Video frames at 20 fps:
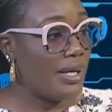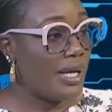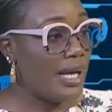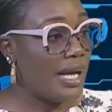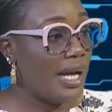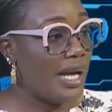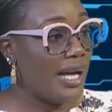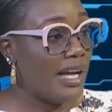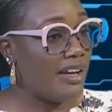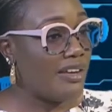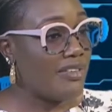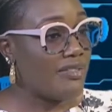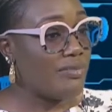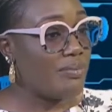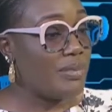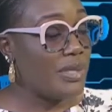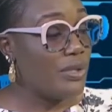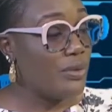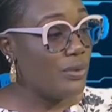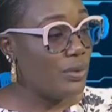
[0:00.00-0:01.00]
have
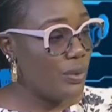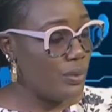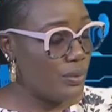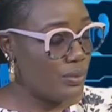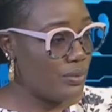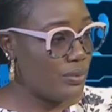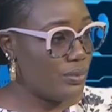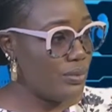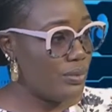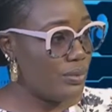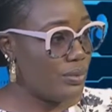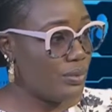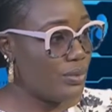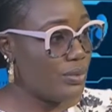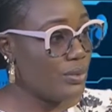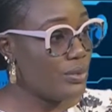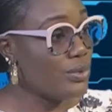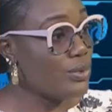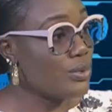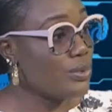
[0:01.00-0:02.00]
been known
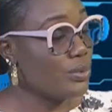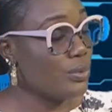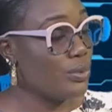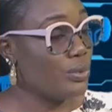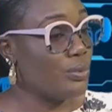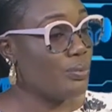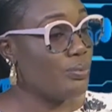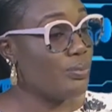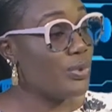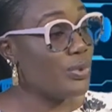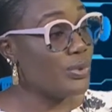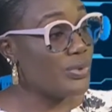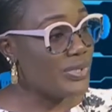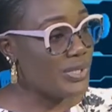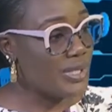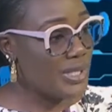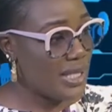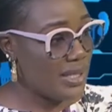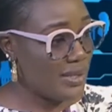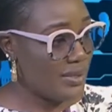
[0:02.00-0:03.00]
to
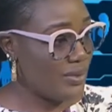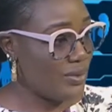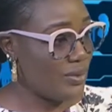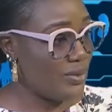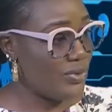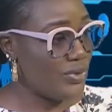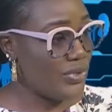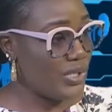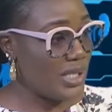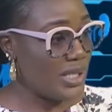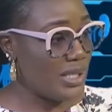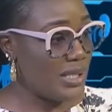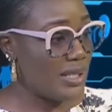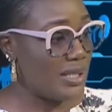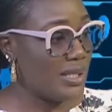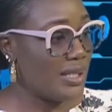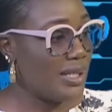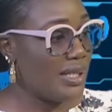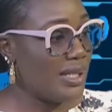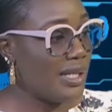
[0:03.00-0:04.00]
possess those genes.
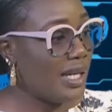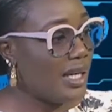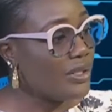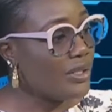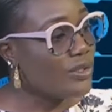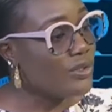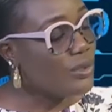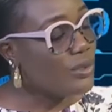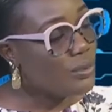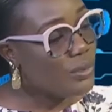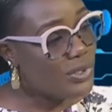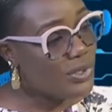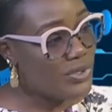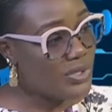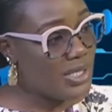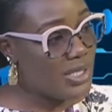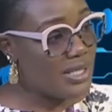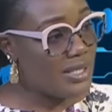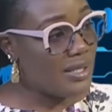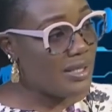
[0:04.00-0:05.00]
And you know what
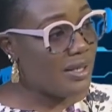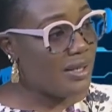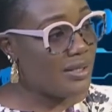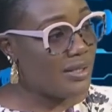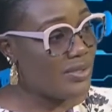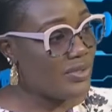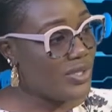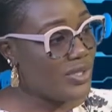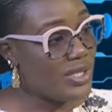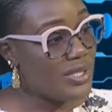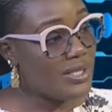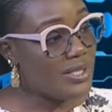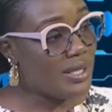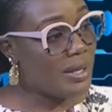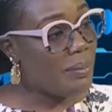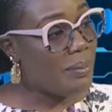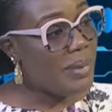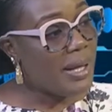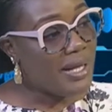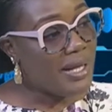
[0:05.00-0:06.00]
genes are? Genes
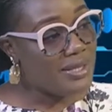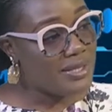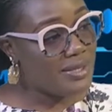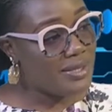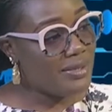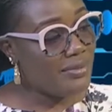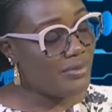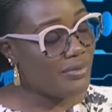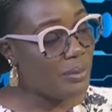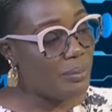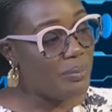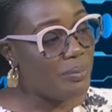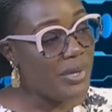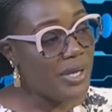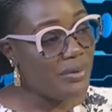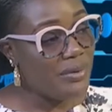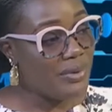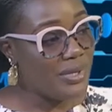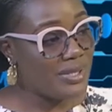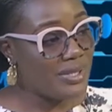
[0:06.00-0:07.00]
are passed from
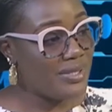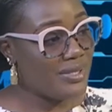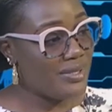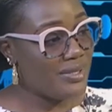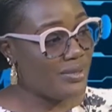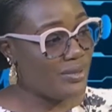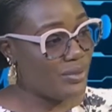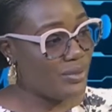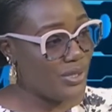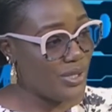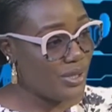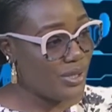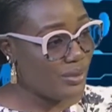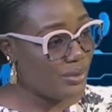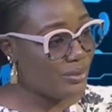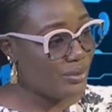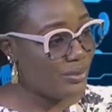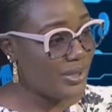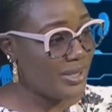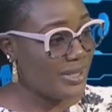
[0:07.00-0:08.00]
parents to
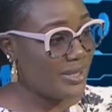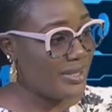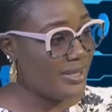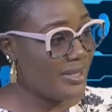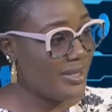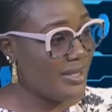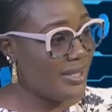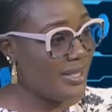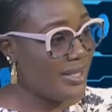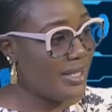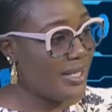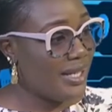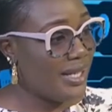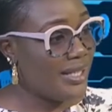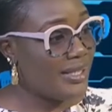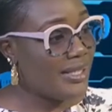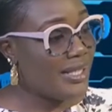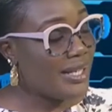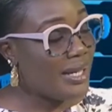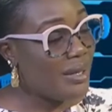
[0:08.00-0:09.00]
children,
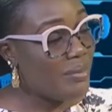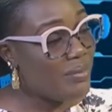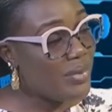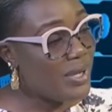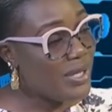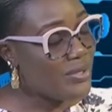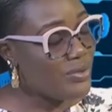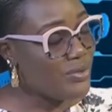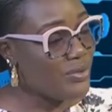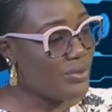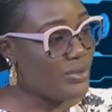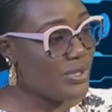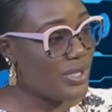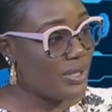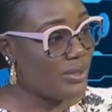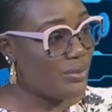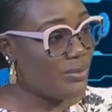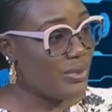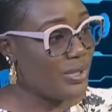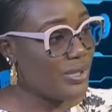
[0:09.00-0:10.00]
and they can pass through
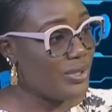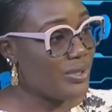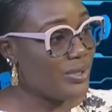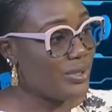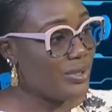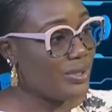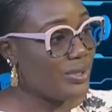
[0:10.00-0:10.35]
generation.